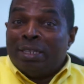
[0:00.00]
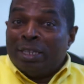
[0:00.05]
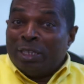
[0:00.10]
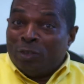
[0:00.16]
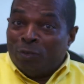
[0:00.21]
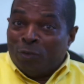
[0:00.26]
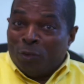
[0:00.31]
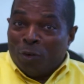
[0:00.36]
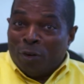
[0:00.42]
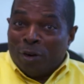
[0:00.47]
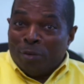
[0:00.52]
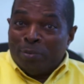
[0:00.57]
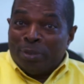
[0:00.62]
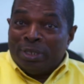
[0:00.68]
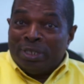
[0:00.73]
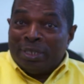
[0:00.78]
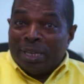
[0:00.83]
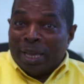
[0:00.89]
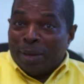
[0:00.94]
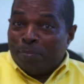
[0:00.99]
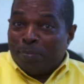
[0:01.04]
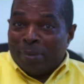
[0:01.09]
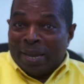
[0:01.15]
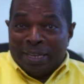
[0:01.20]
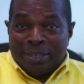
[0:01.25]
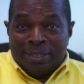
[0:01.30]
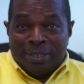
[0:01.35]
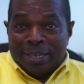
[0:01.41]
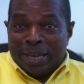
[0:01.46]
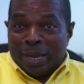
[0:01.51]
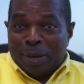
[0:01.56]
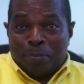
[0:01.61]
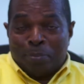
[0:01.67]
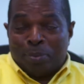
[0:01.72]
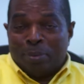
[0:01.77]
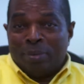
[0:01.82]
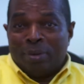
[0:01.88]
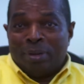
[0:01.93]
this form step by
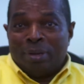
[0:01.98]
step.